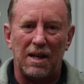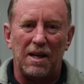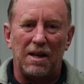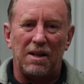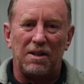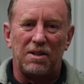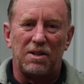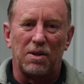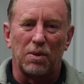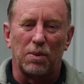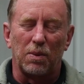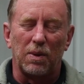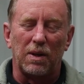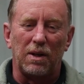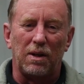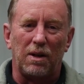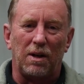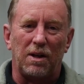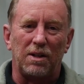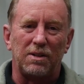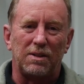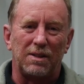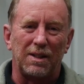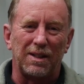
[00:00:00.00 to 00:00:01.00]
to
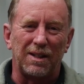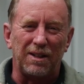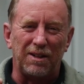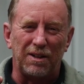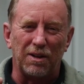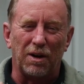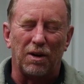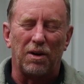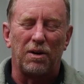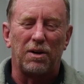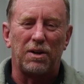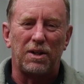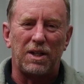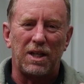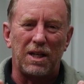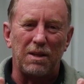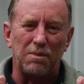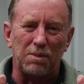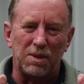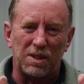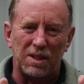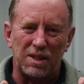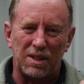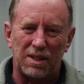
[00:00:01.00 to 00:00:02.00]
realize that God
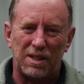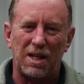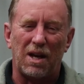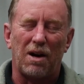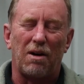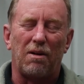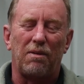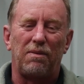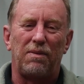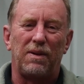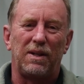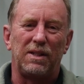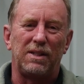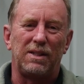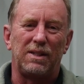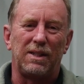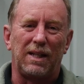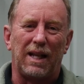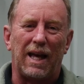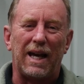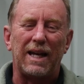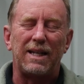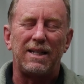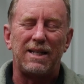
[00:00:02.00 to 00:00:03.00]
himself has
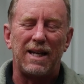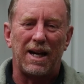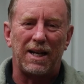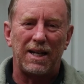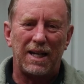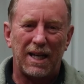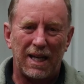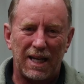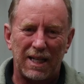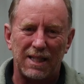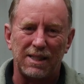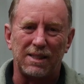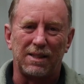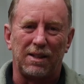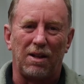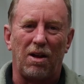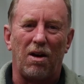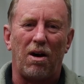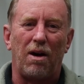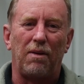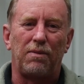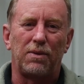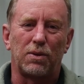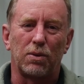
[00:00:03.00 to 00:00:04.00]
laid down his
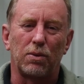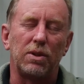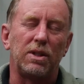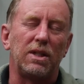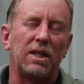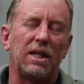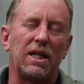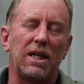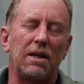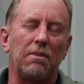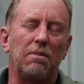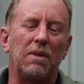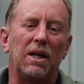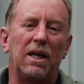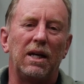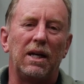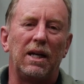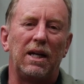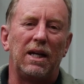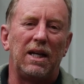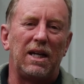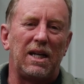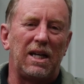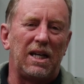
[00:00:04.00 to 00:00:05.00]
life to redeem
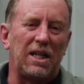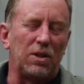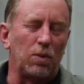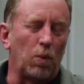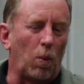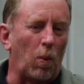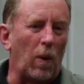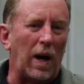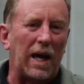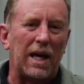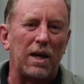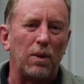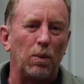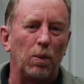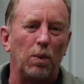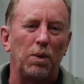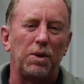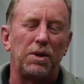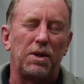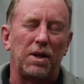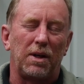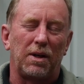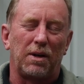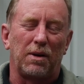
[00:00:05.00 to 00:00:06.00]
his wayward
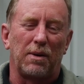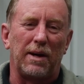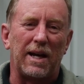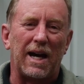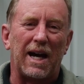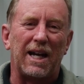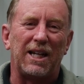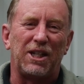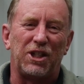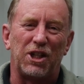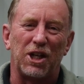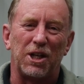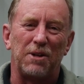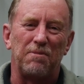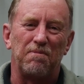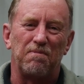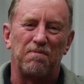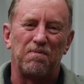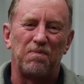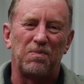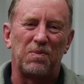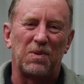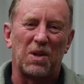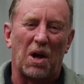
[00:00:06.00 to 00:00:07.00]
creation,
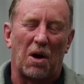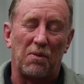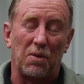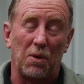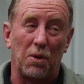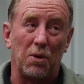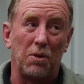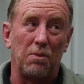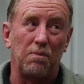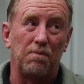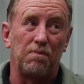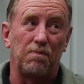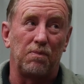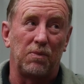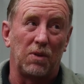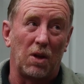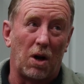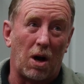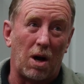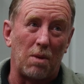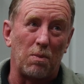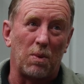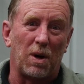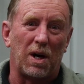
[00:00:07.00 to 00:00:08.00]
of whom
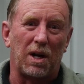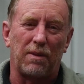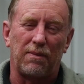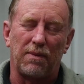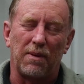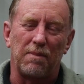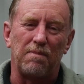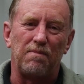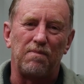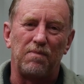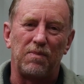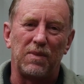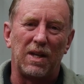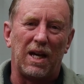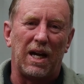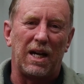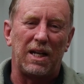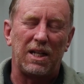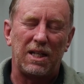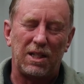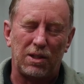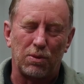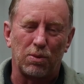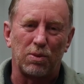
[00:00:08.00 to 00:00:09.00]
I'm one of them, and
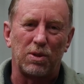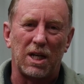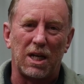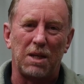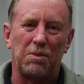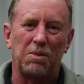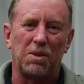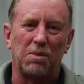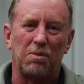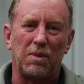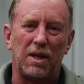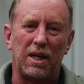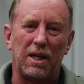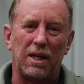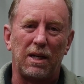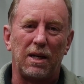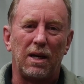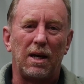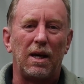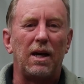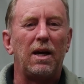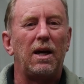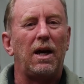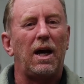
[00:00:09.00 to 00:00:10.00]
he's redeemed me,
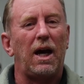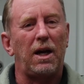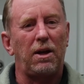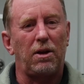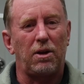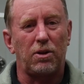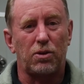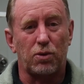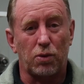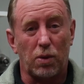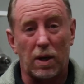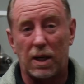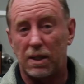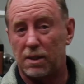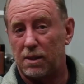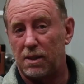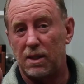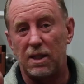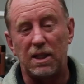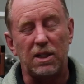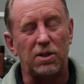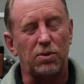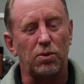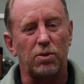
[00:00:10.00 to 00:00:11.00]
and I trust that
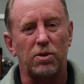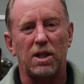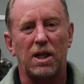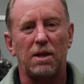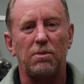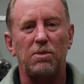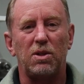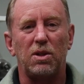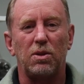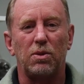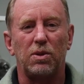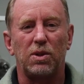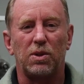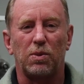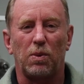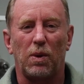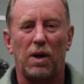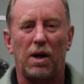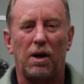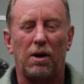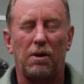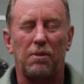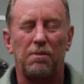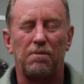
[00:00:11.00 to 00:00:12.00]
he's redeemed you as
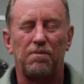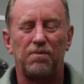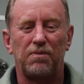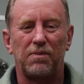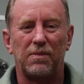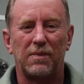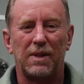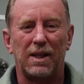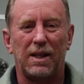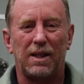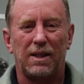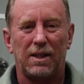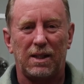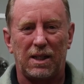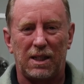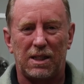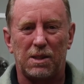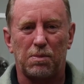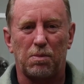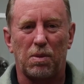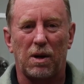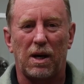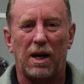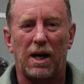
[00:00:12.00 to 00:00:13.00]
well. Let's
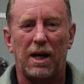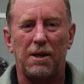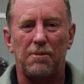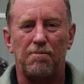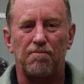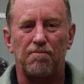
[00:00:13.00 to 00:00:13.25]
pray.